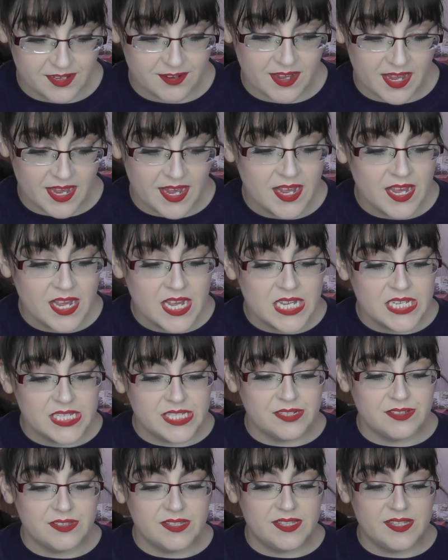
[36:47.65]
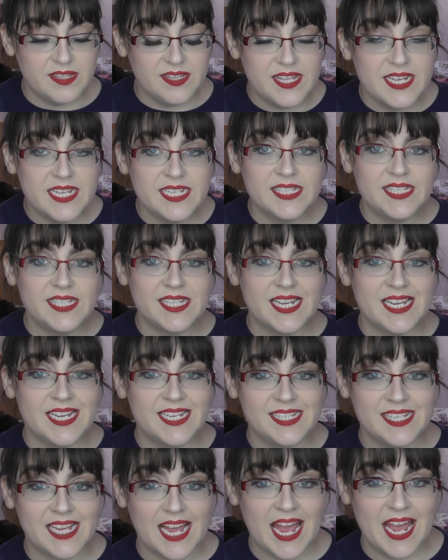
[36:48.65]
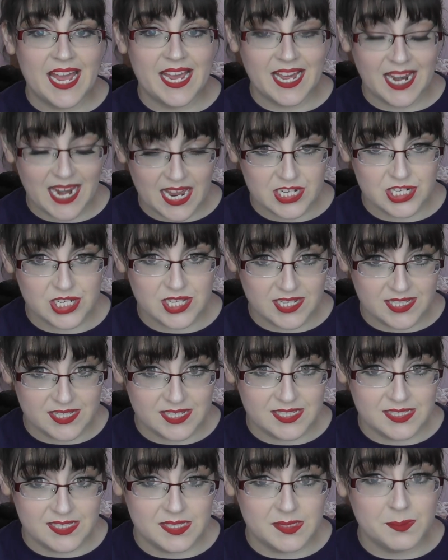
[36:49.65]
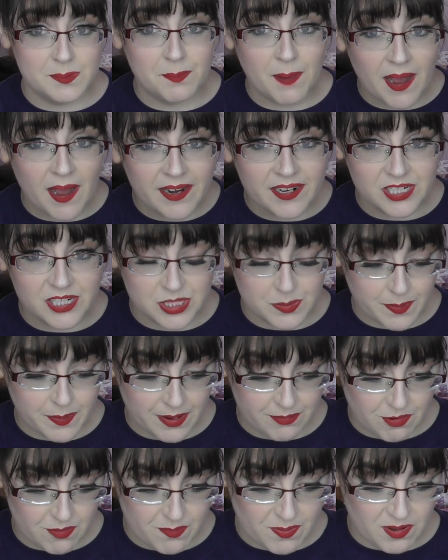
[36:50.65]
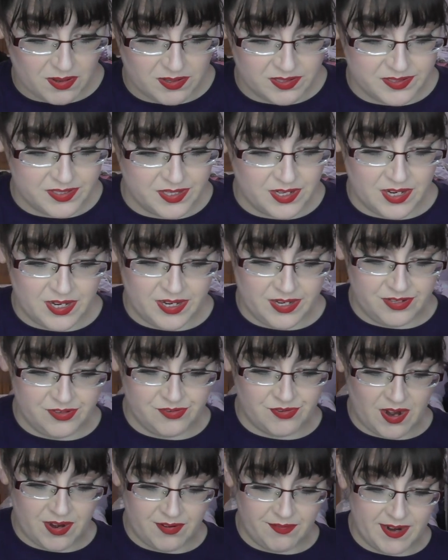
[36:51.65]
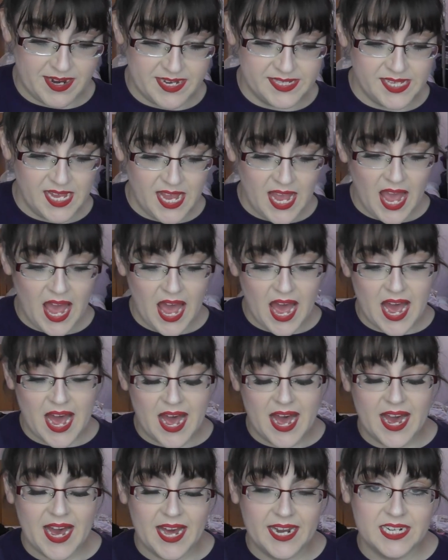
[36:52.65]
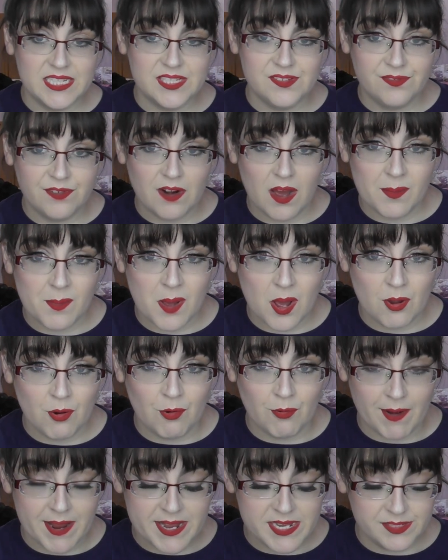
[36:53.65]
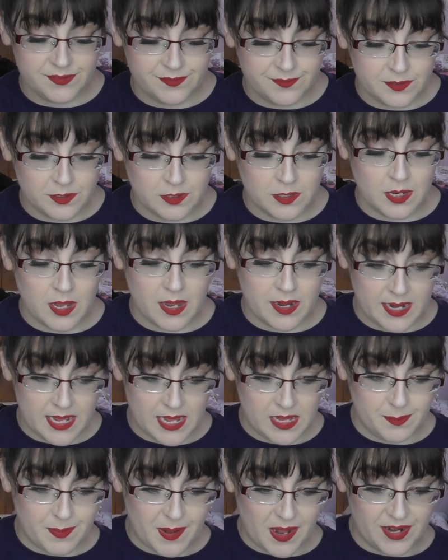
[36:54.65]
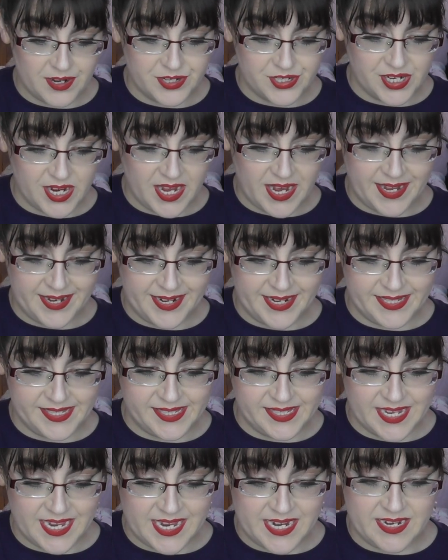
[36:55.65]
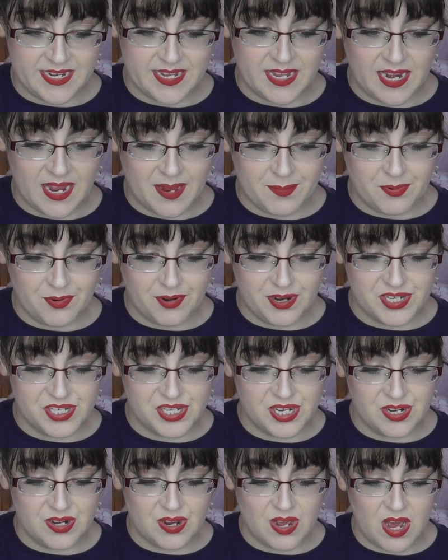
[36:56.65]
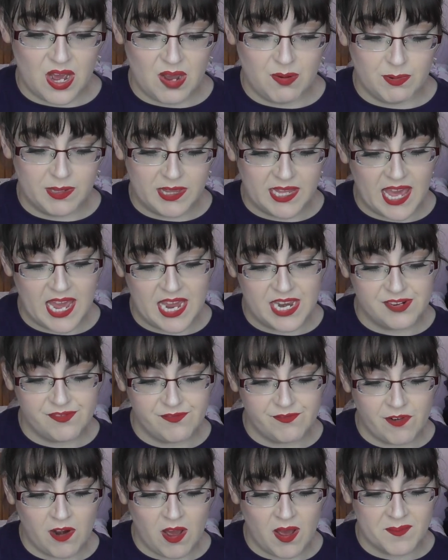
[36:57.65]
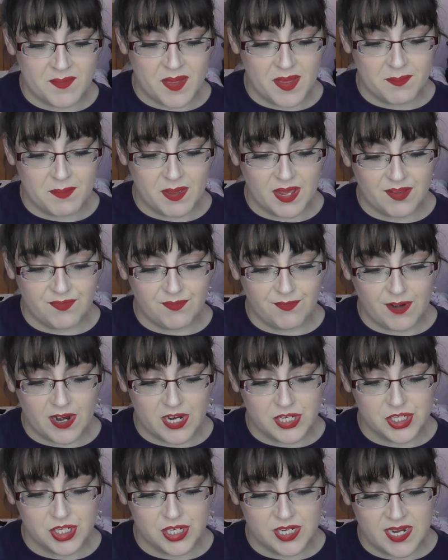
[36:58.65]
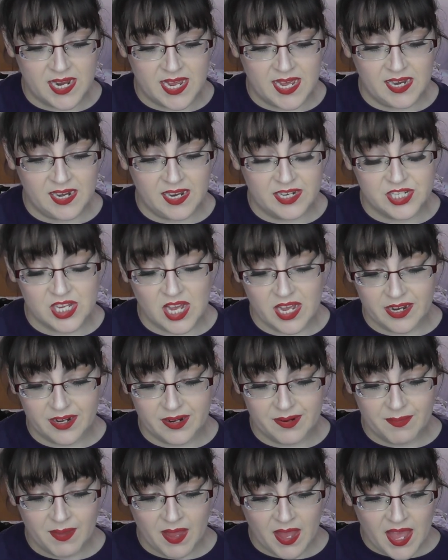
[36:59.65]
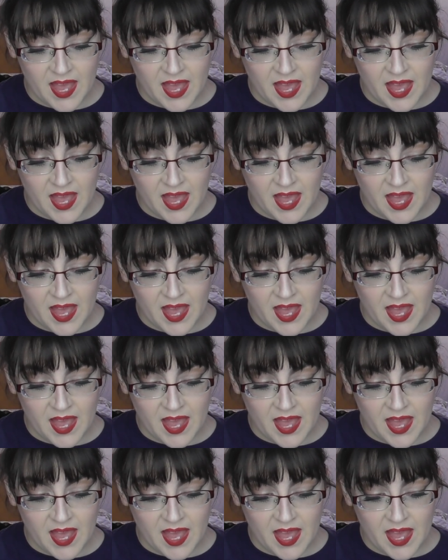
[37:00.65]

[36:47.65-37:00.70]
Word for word: Okay, so this is a collection that's inspired by RuPaul's Drag Race, and it's from Graceful Nail Polish, and it's in collaboration with Kate from McFresh Nail Attire.